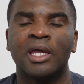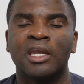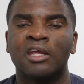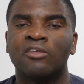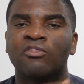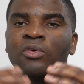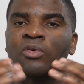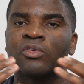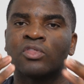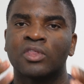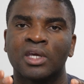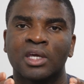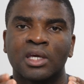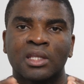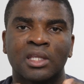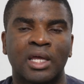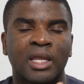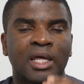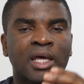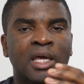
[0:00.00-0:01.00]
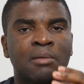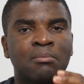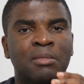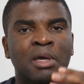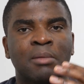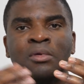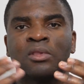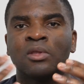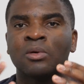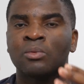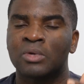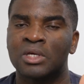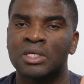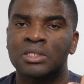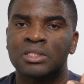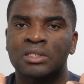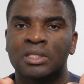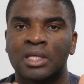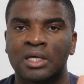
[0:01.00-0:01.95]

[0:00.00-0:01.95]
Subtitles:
And if you're thinking that, hey, maybe the reason